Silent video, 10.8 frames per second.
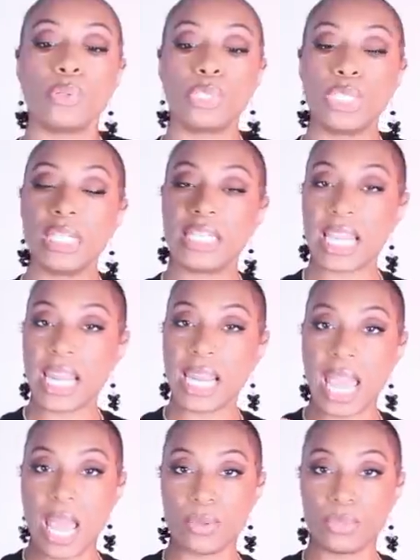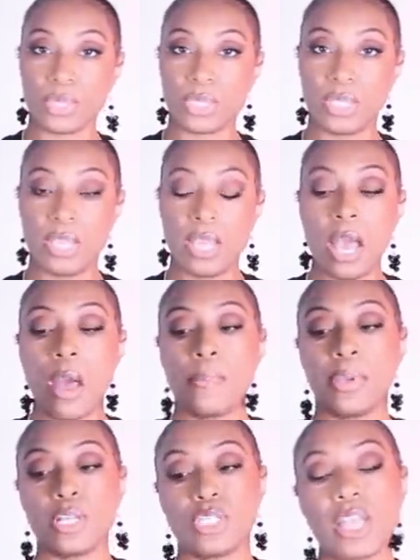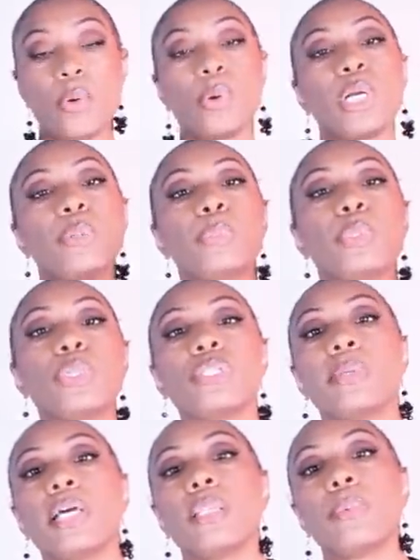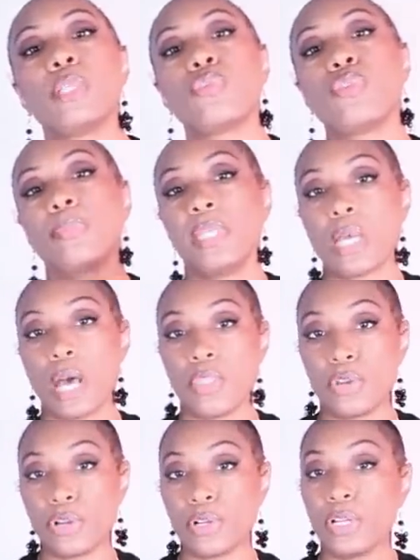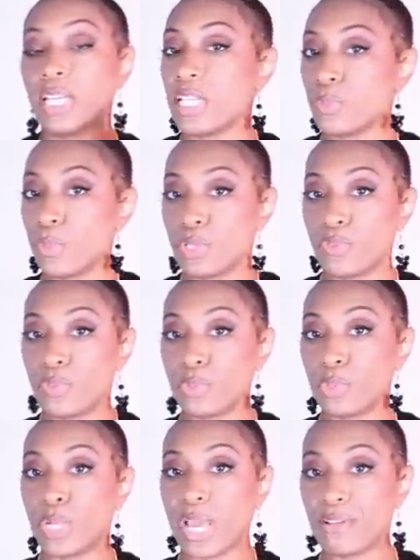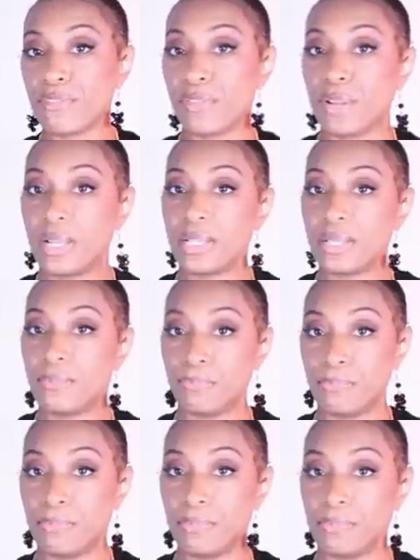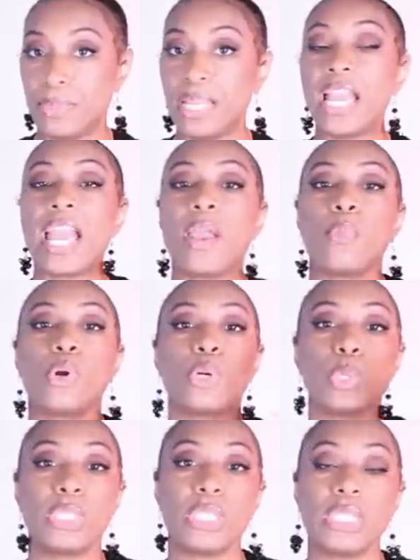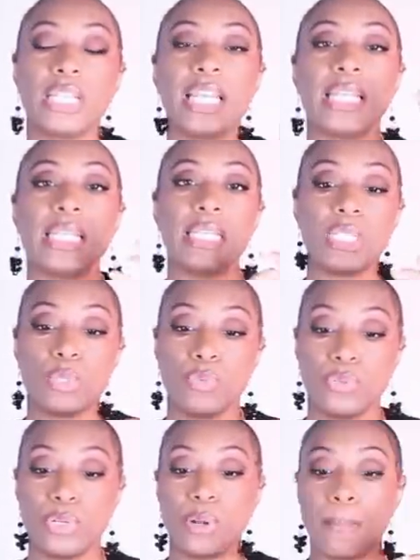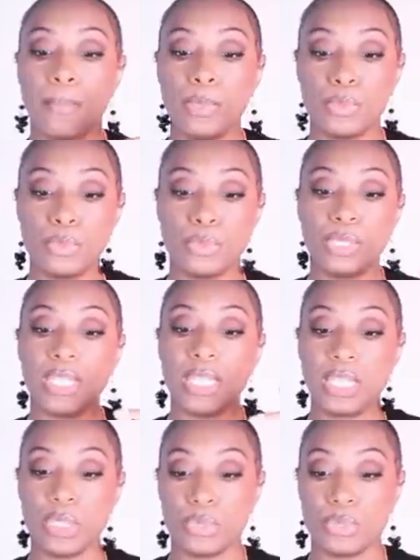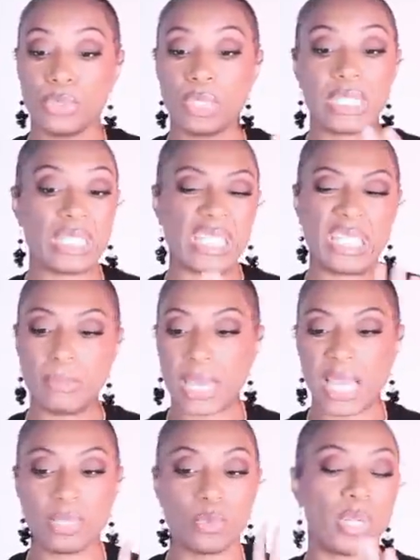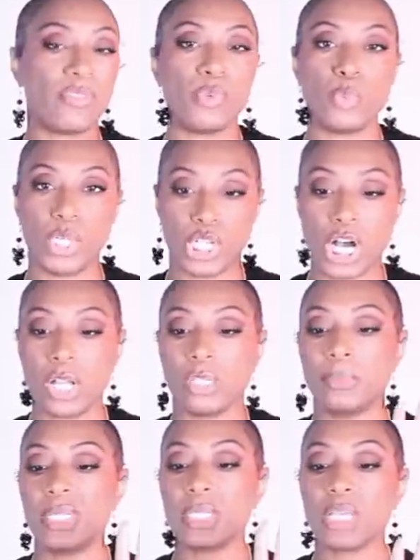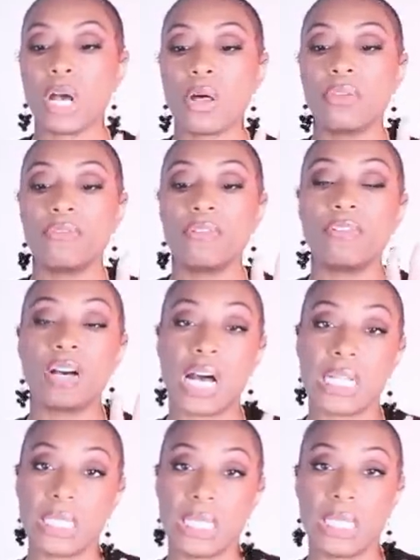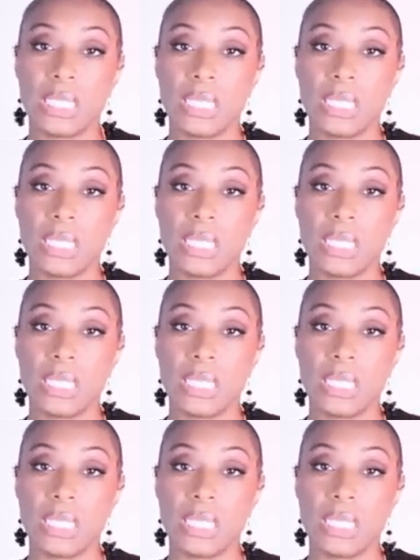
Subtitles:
to go to your daddy house, because now we're going to pull some elements from the other inspiration photograph, and we're going to look at these silver muled heels, sling bags, whatever you want to call them. This is called the Vivant